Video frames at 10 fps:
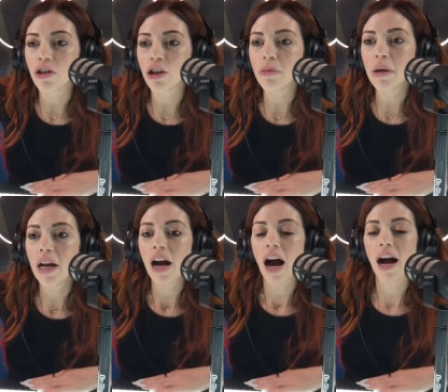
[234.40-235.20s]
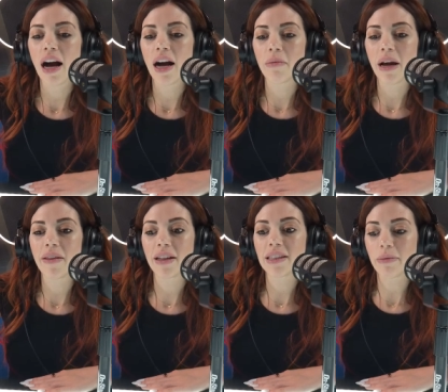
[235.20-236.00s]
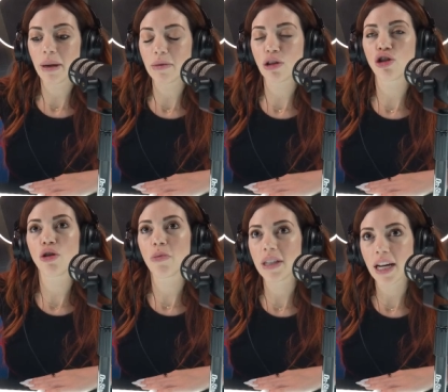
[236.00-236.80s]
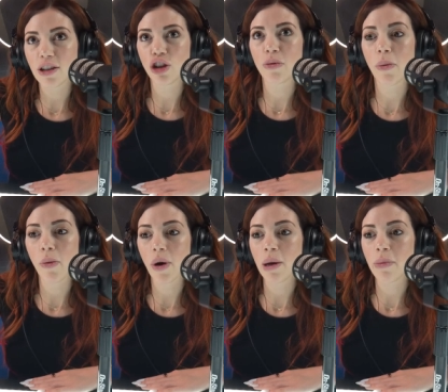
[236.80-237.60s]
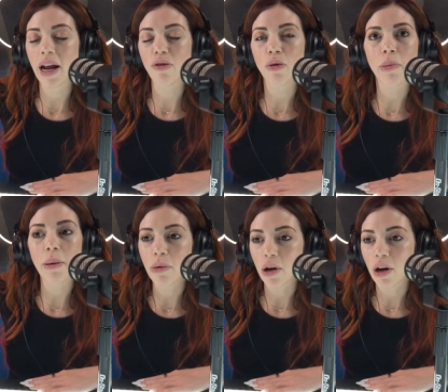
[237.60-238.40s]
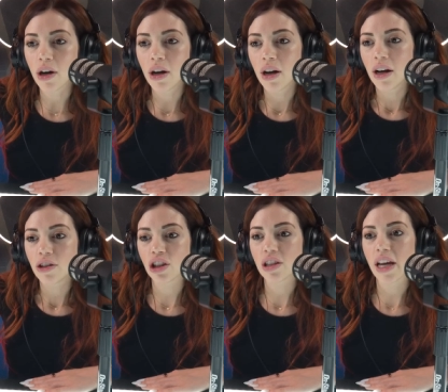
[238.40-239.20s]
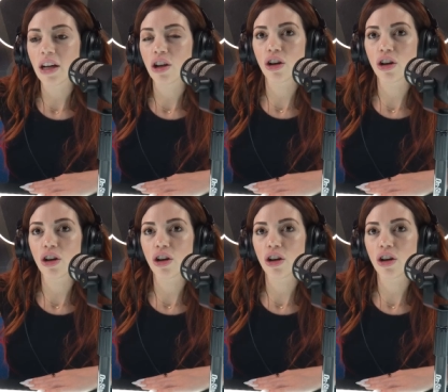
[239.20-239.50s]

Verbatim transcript: room, um, and then sometimes it's super dead, super boring. But I remember just like